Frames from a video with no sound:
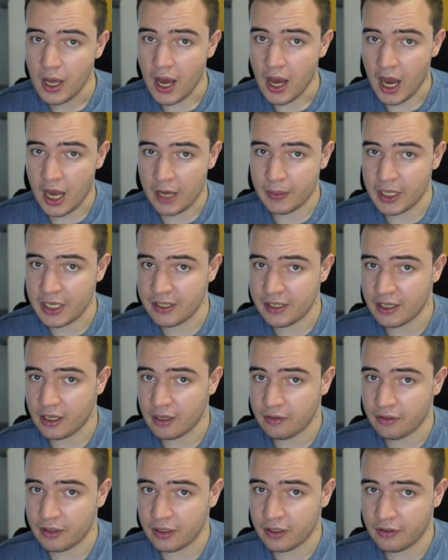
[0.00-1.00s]
I
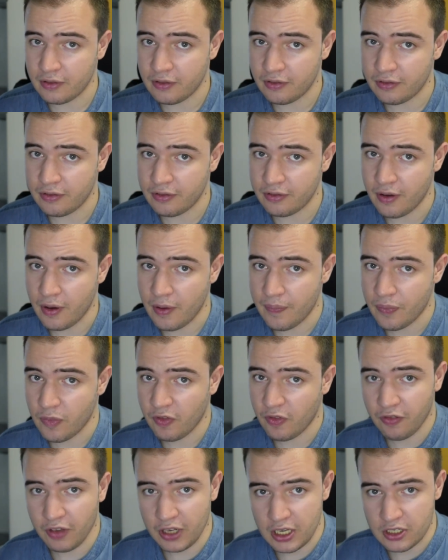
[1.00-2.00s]
myself have
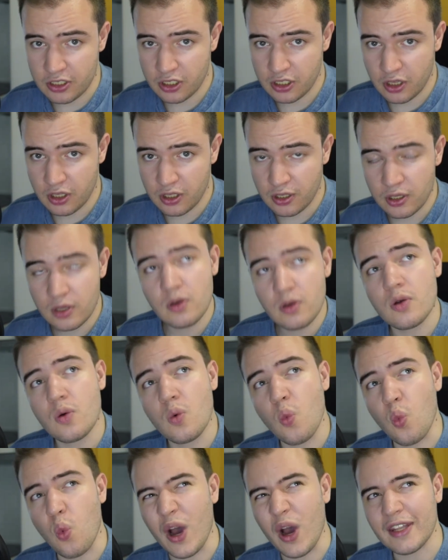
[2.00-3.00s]
finished
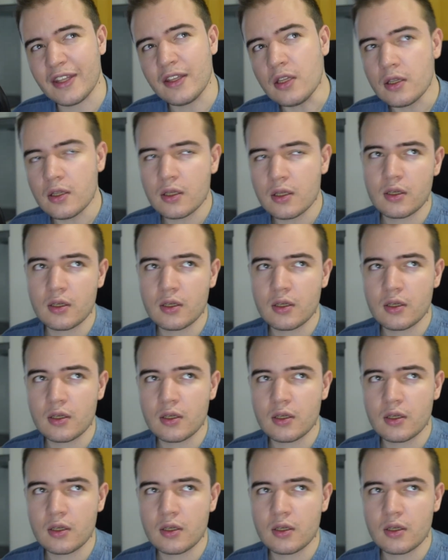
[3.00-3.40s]
one,